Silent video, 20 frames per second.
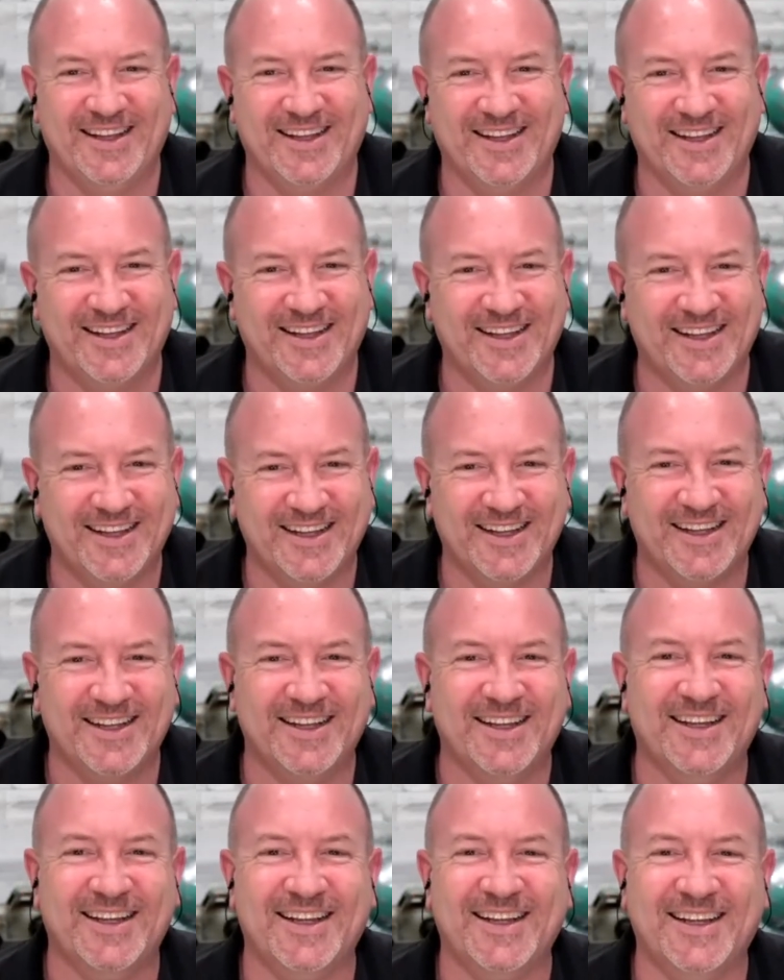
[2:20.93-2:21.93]

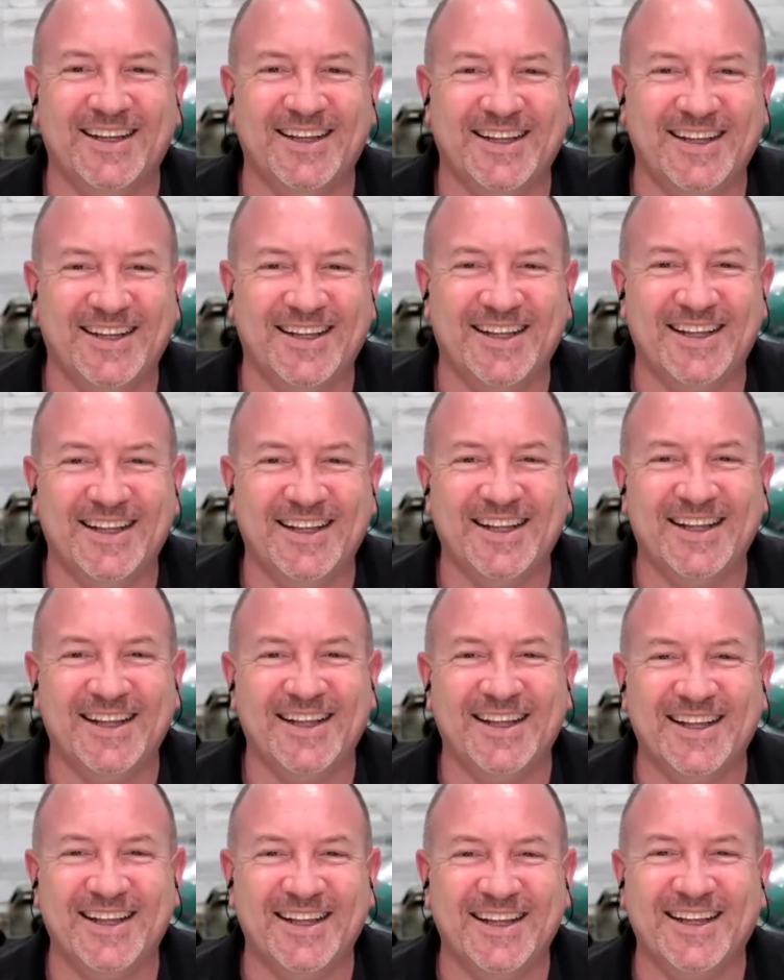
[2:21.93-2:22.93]

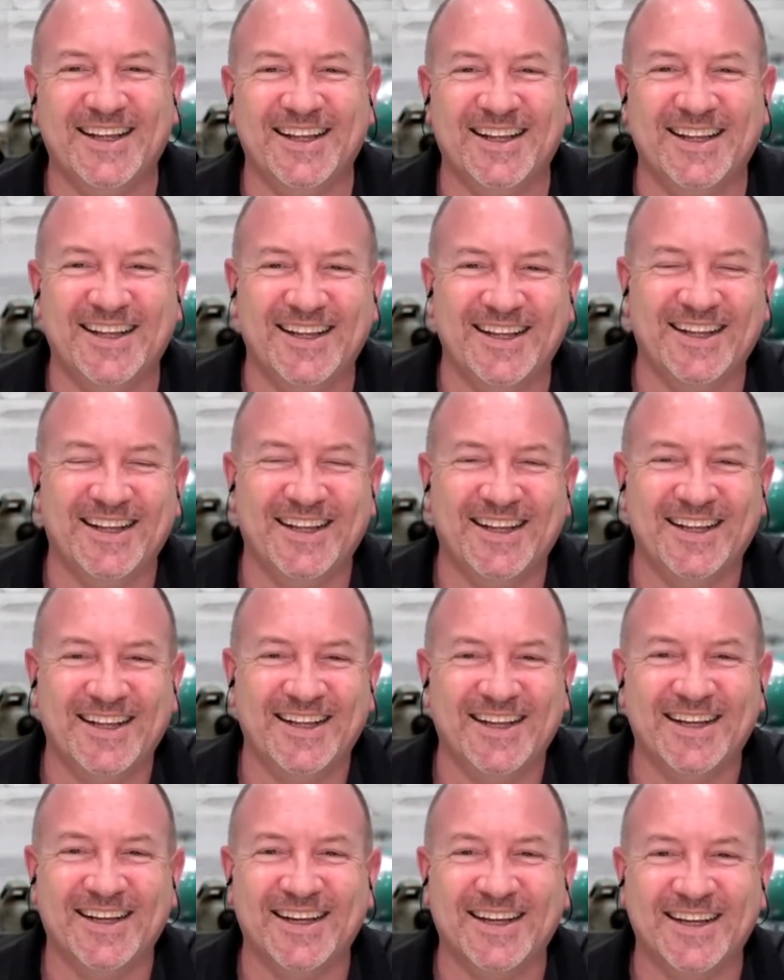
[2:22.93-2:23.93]

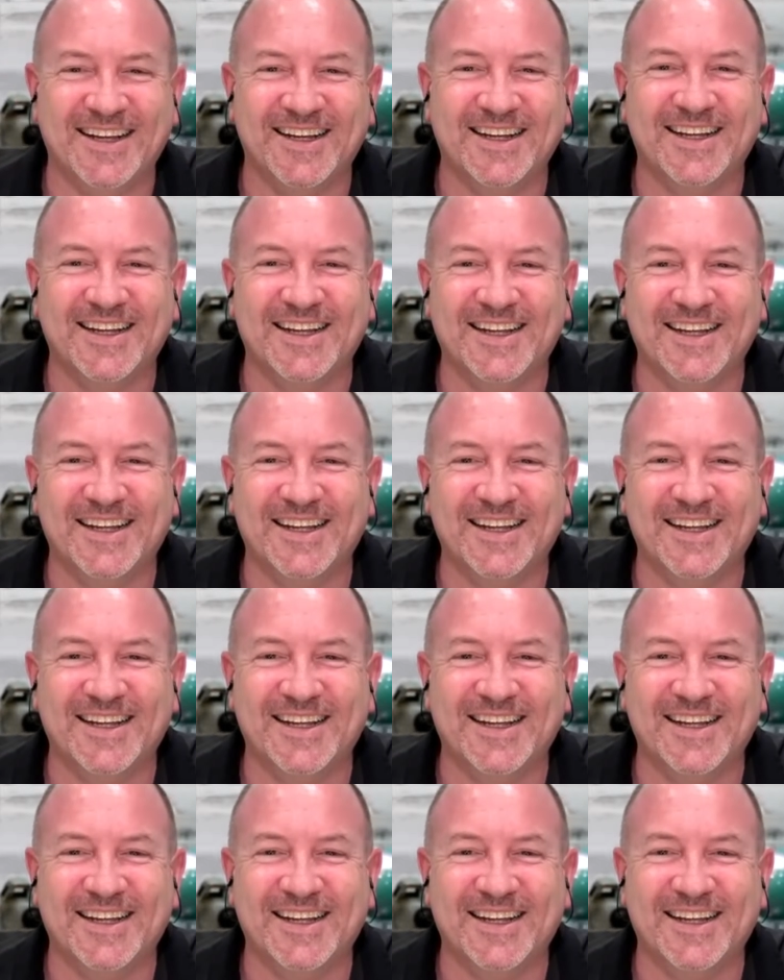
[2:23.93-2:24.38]
(not speaking)